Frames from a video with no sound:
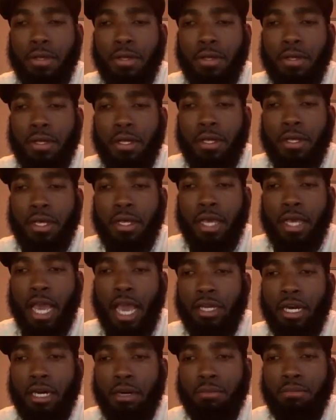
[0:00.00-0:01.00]
And
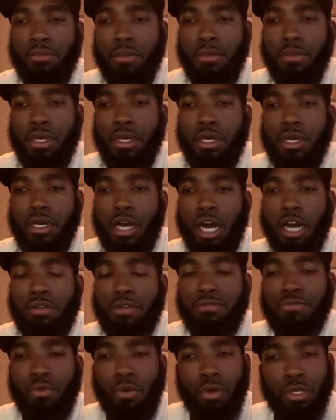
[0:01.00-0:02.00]
um,
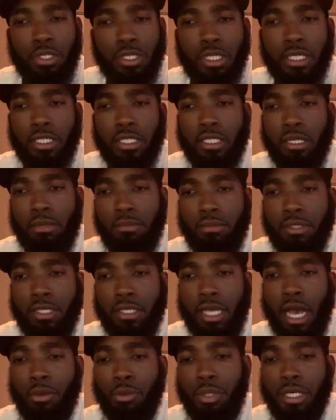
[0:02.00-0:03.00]
unfortunately,
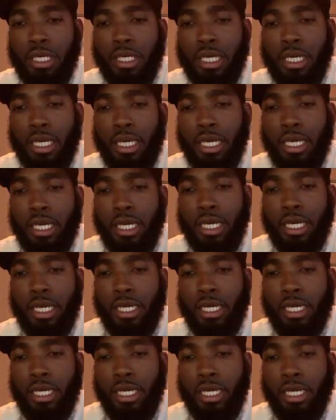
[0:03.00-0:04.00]
sometimes we get in
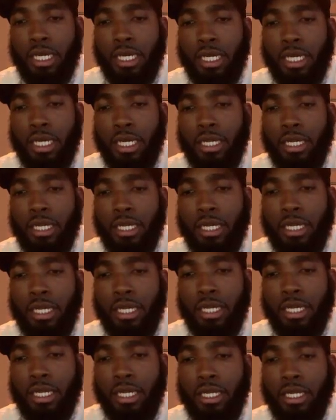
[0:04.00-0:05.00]
these situations
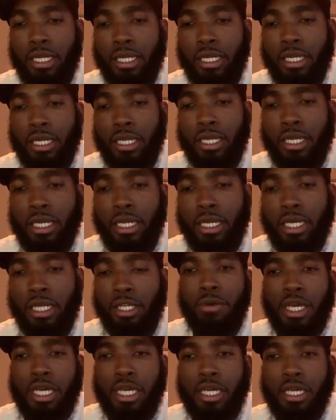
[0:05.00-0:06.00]
where
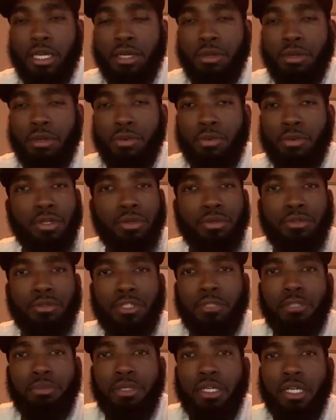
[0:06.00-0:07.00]
we were
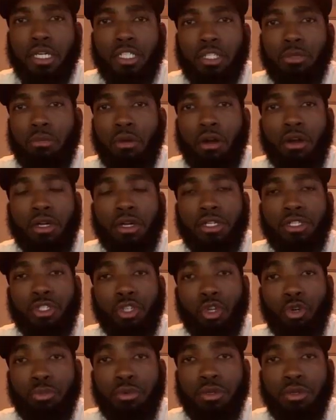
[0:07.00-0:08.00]
just because the market
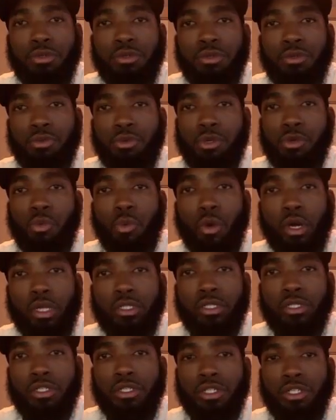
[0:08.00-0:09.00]
is open, we
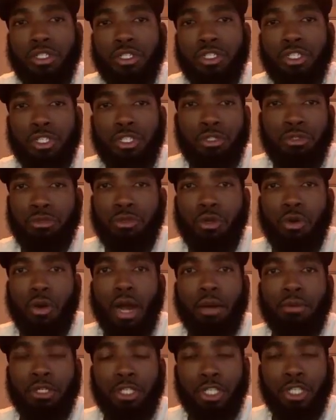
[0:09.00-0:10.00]
want to just go
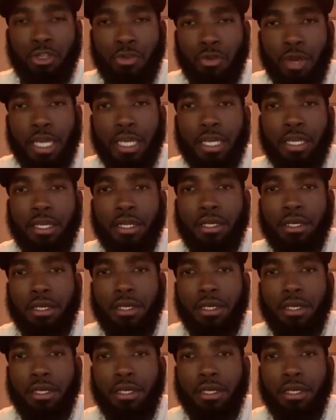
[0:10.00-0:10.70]
out and trade.